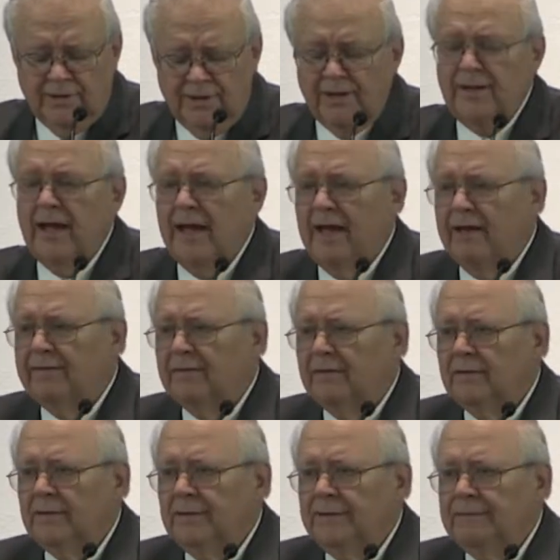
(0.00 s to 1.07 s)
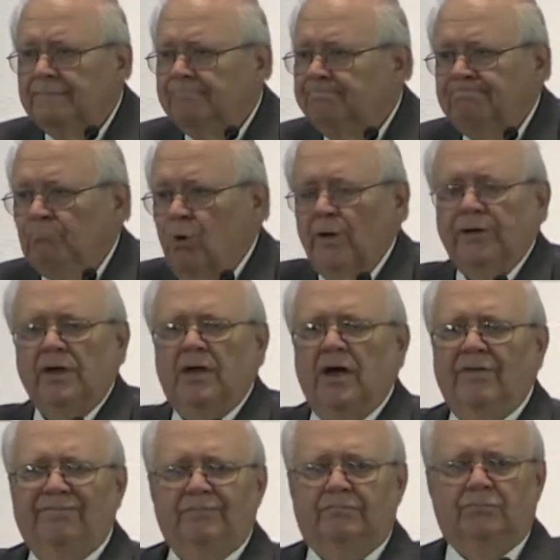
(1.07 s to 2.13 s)
to death. Wasn't
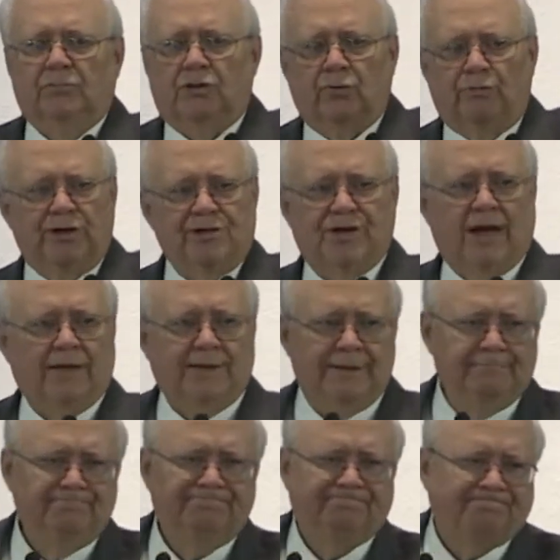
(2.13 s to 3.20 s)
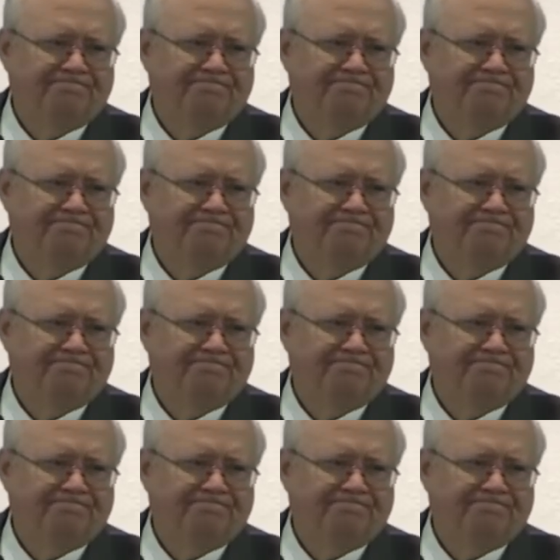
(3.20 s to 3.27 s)
enough to reject him.